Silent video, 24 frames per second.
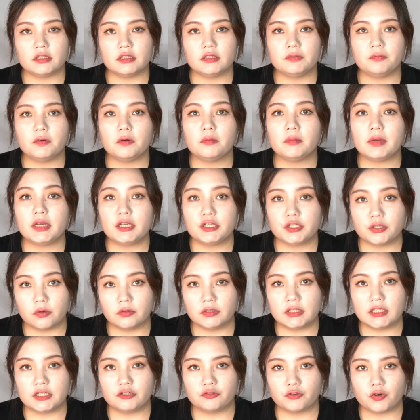is for my
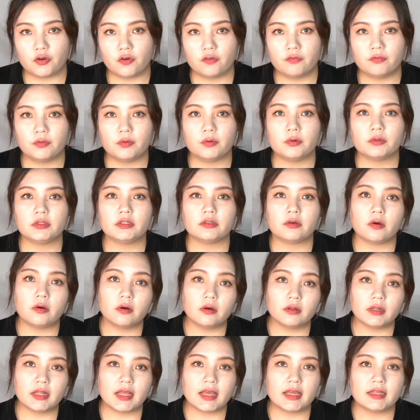short intro for the
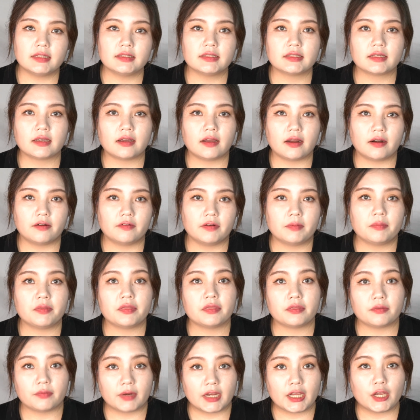Olens Caribe
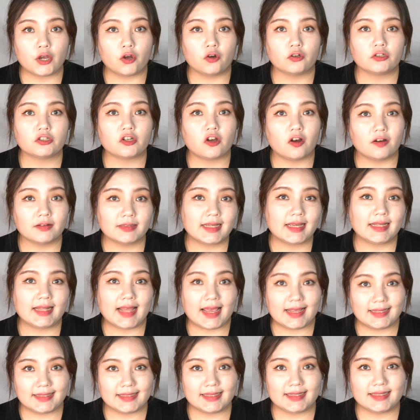3CON contact
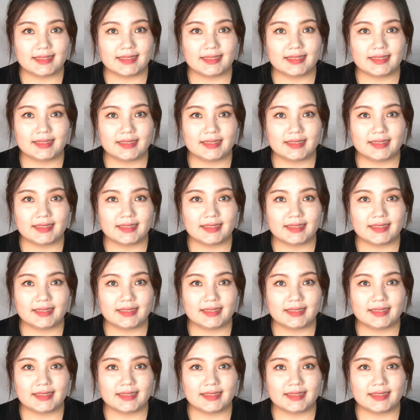lenses.